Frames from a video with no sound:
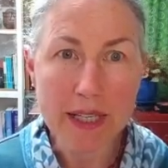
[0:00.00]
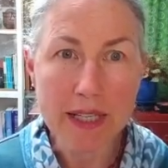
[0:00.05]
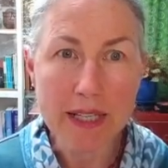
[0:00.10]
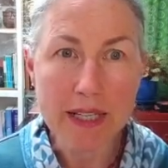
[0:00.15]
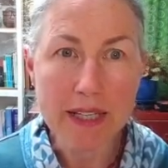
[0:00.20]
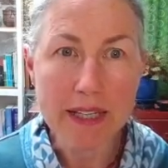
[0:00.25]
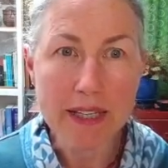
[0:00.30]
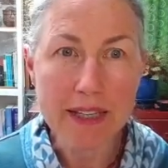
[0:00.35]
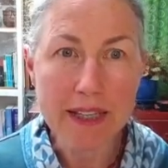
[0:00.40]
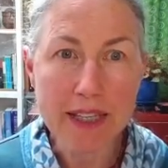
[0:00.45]

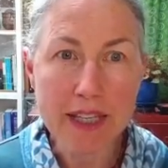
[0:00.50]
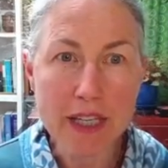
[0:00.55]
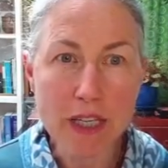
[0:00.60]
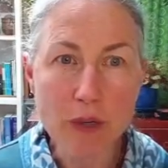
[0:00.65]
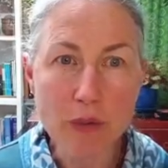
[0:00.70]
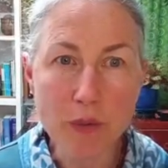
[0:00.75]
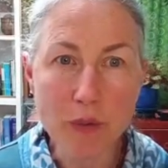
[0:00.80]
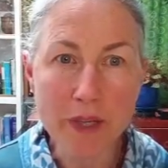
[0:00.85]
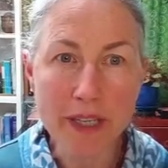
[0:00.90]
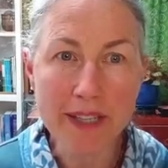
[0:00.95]
The
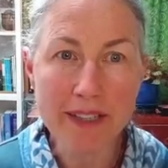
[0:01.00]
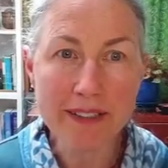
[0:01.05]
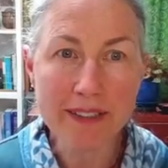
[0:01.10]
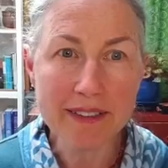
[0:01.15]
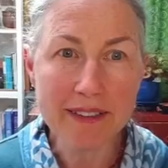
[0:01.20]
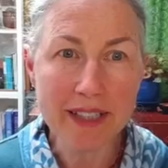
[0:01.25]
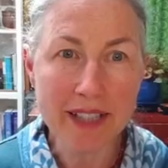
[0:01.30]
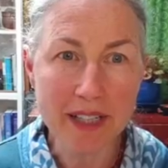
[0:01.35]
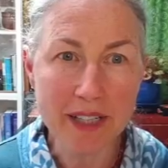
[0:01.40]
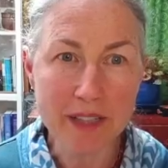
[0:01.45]

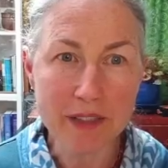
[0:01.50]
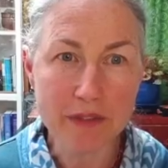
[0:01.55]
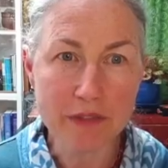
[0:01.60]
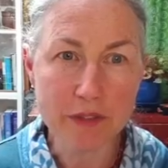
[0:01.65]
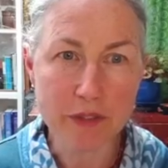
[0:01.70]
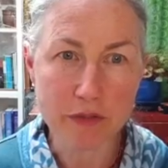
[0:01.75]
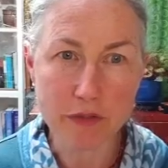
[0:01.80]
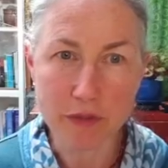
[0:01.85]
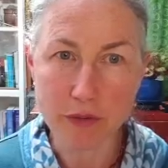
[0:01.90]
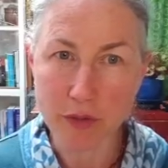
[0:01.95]
Wheel of
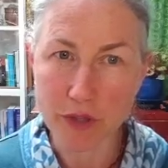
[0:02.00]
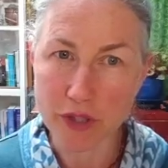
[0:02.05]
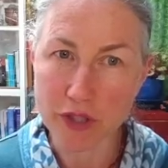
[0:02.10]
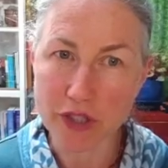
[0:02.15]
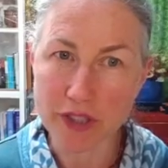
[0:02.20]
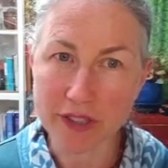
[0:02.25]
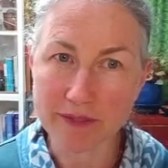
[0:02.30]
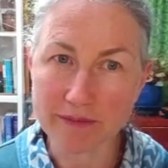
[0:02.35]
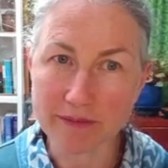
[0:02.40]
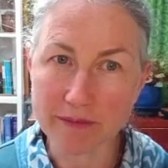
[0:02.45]

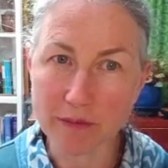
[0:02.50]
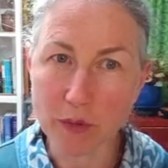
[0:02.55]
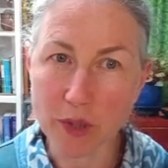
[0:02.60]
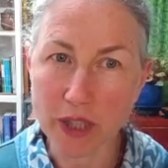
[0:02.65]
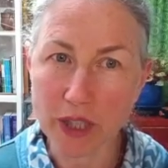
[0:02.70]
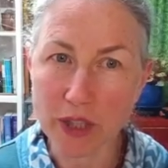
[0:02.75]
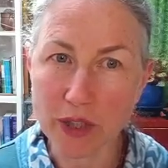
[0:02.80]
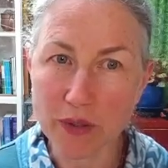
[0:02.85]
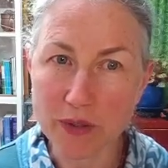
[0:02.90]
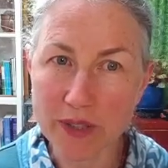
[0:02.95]
Fortune. What
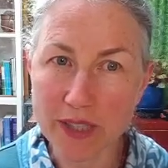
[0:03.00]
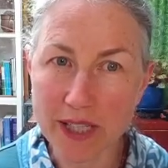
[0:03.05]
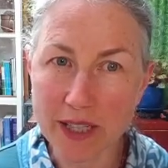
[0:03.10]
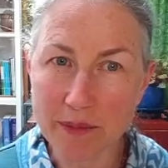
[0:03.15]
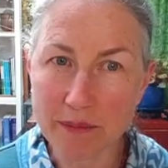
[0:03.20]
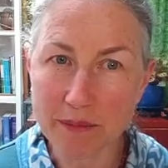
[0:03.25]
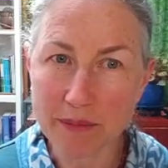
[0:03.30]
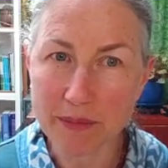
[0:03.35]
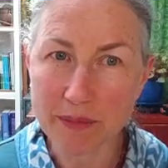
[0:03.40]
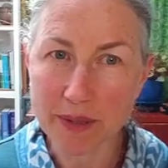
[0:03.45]
goes
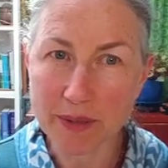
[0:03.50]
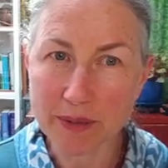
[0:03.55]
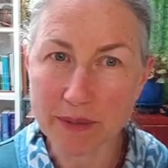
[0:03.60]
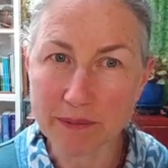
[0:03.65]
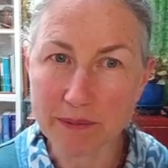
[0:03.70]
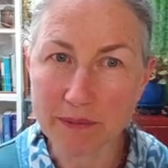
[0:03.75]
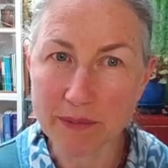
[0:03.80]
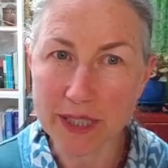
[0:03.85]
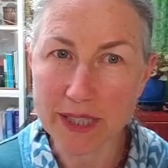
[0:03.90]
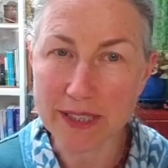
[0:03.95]
up
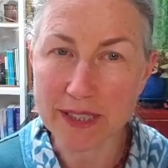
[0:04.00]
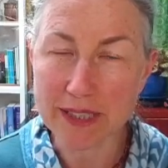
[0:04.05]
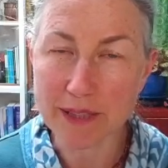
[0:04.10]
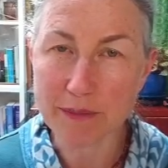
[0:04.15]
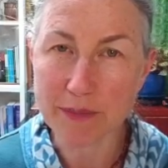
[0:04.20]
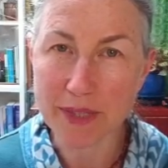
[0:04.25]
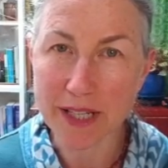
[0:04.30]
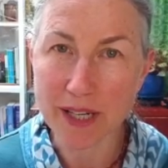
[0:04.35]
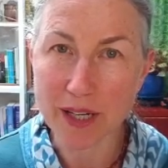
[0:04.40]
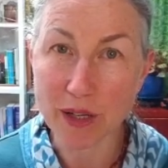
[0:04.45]
must come
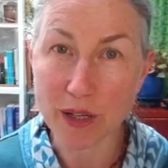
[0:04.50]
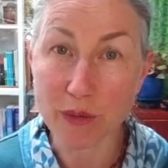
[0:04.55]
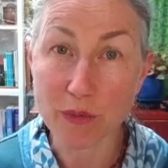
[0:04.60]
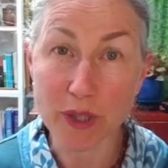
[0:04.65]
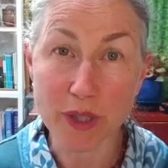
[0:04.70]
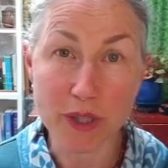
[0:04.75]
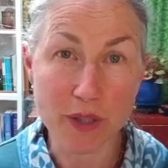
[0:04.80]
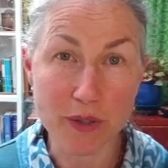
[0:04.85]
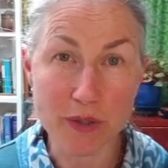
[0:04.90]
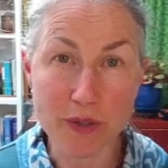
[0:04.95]
down.
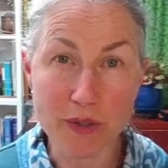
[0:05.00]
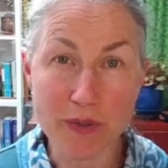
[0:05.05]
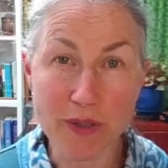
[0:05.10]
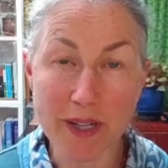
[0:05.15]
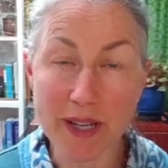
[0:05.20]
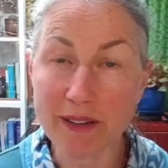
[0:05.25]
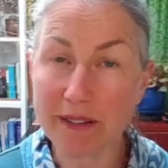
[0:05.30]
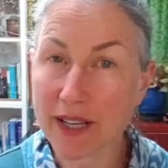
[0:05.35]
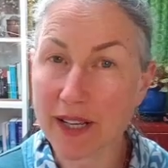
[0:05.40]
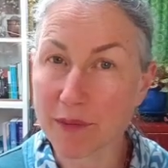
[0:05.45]
What goes
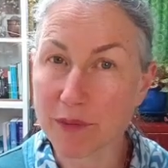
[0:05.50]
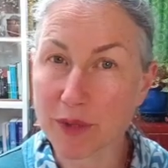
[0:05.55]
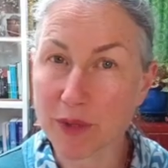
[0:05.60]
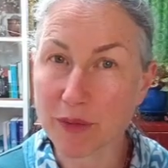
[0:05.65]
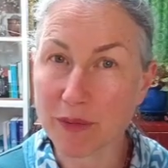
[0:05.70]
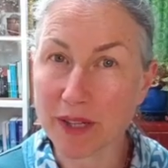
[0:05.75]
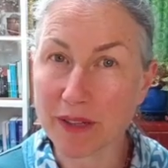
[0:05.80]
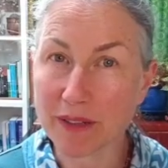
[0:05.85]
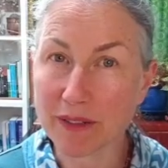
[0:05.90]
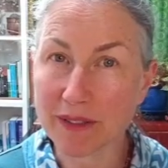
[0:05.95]
around comes
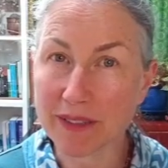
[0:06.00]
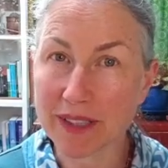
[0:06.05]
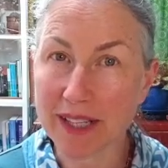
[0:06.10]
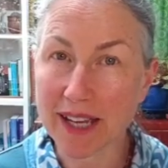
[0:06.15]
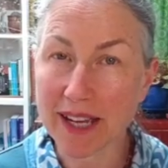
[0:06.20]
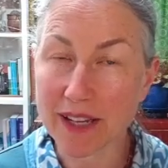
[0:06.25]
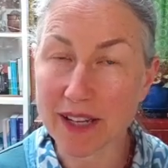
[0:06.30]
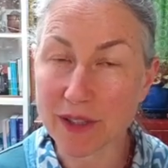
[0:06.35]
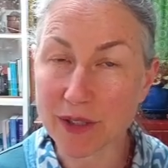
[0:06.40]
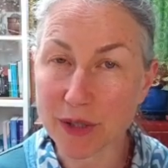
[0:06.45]
around.
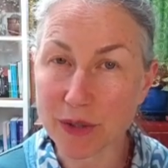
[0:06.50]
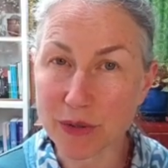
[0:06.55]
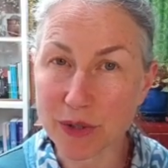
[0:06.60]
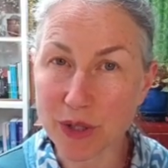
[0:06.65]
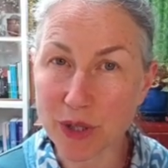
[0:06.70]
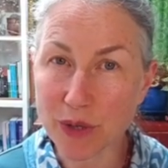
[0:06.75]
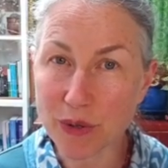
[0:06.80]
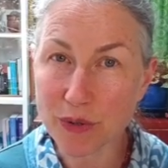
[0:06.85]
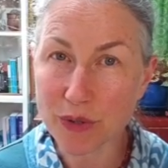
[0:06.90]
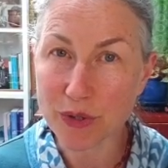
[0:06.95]
As you
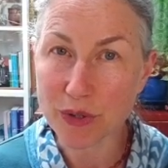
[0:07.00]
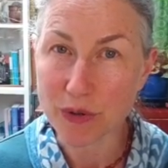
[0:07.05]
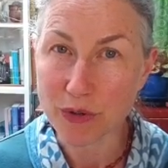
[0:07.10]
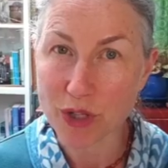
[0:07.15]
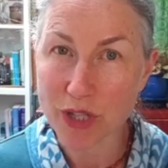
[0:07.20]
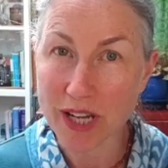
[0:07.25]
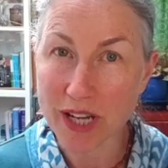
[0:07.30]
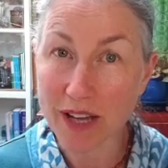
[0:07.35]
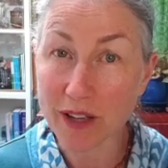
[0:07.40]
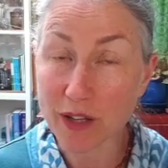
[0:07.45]
sow, so
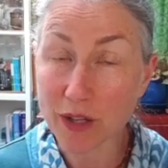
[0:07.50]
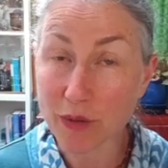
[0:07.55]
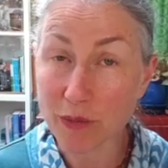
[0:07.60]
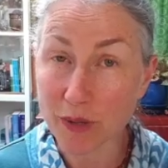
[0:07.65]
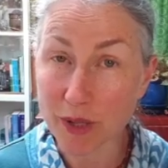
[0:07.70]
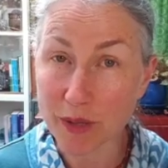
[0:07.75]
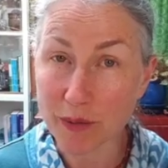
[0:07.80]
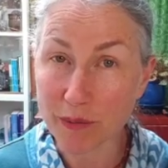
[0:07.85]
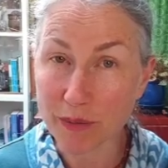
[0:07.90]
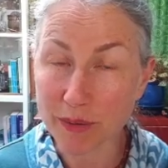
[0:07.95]
shall you
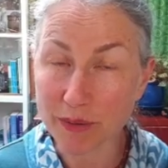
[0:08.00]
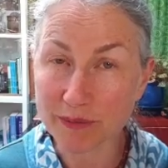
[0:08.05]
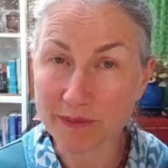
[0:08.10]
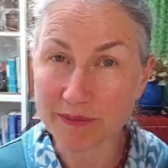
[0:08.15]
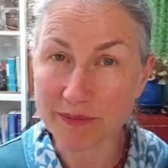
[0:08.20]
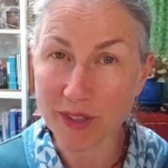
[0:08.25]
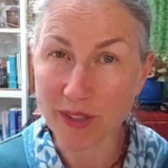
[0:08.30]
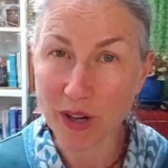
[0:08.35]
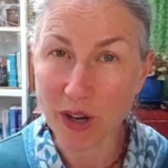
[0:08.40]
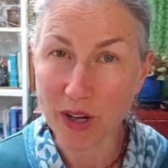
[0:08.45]
reap.
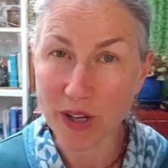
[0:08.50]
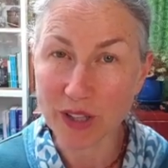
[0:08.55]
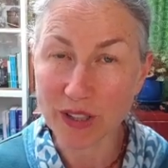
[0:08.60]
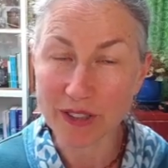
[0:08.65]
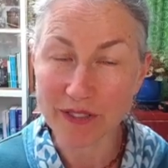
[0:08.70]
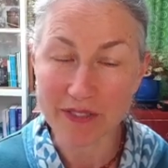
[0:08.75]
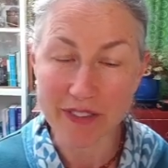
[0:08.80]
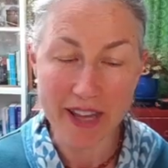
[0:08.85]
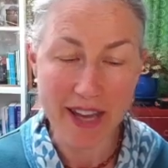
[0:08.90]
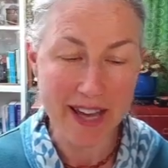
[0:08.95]
All
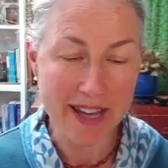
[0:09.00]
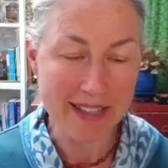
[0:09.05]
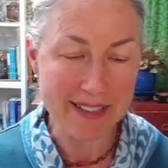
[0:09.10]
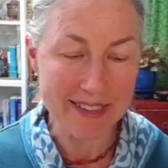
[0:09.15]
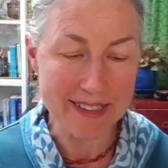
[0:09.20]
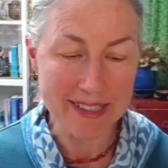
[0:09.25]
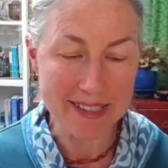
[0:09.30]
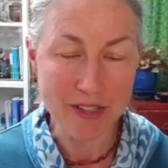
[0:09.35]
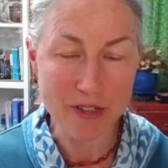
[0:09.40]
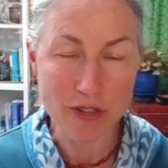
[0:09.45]
of that is
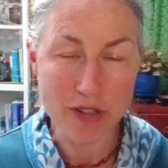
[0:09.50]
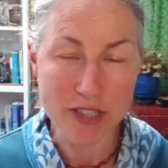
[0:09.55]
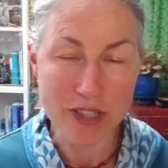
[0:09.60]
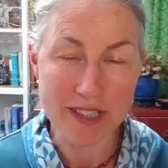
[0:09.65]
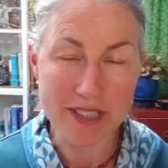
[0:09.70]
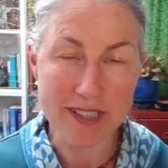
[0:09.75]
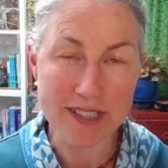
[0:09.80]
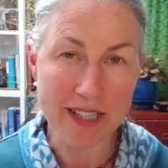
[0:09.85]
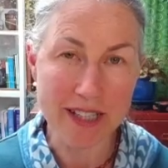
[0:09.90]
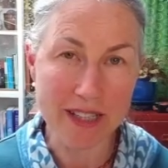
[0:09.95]
the energy
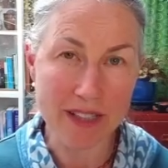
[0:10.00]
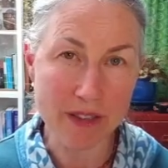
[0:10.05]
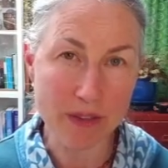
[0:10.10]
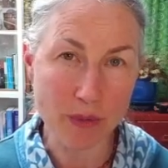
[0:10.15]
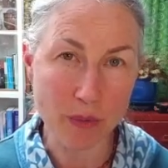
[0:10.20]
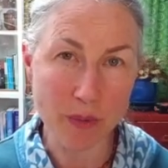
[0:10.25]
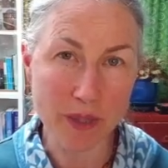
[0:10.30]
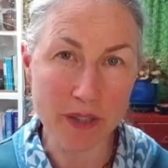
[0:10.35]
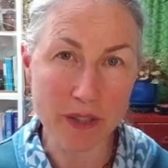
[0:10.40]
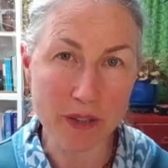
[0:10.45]
contained in the
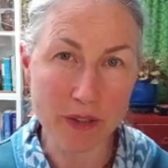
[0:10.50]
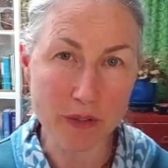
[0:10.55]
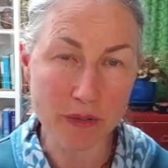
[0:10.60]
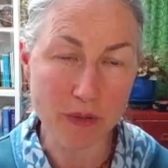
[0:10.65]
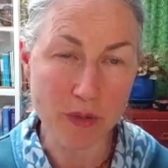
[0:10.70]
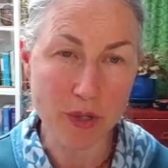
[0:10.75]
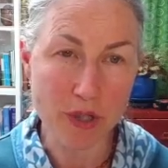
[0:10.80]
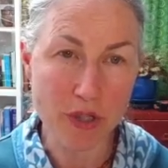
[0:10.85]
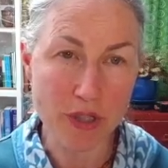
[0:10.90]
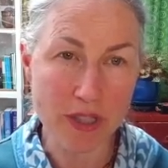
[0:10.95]
Wheel of
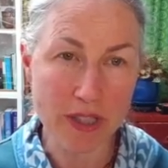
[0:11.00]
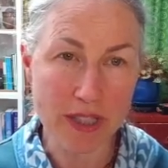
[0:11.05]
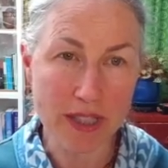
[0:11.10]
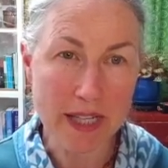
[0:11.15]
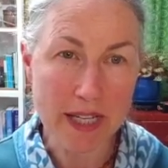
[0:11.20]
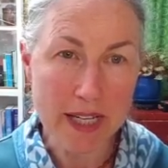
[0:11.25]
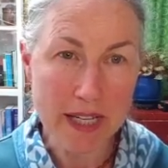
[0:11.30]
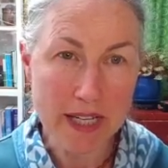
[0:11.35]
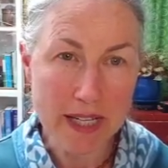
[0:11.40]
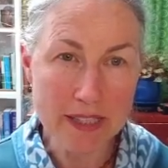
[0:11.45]
Fortune.
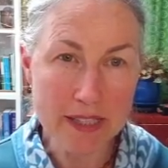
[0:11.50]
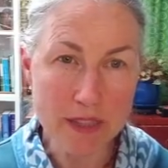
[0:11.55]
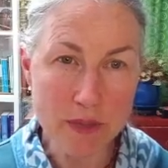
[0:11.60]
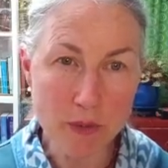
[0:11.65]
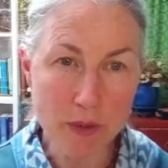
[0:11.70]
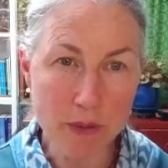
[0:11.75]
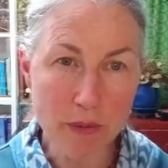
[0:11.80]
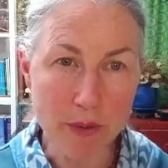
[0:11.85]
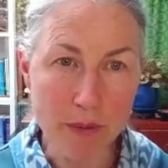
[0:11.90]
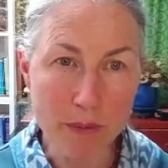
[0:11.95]
This is
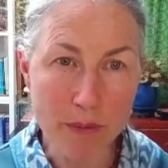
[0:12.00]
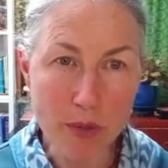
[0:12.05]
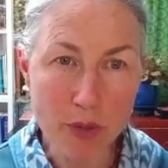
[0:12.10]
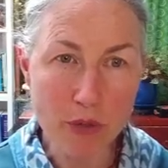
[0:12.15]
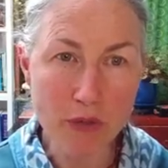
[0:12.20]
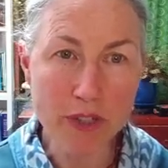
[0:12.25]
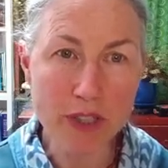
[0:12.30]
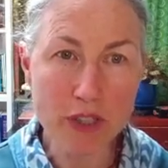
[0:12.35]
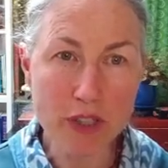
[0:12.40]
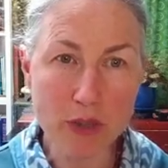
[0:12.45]
what we're
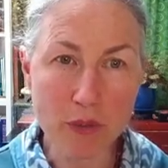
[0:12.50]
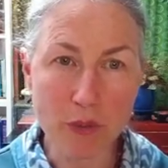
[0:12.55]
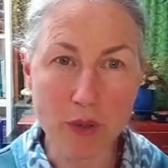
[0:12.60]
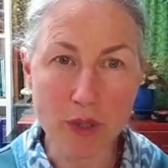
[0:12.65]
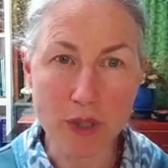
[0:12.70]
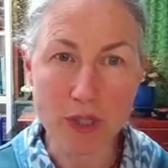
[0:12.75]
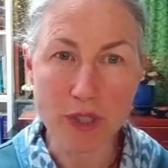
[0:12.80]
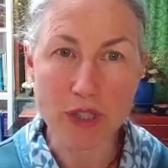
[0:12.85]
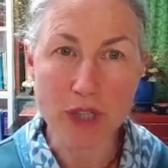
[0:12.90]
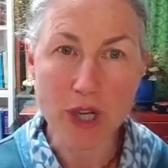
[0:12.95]
moving
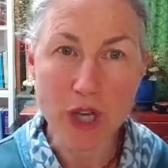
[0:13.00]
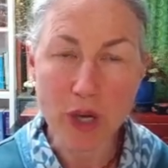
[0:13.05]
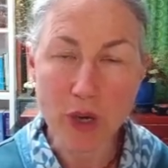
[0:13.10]
towards.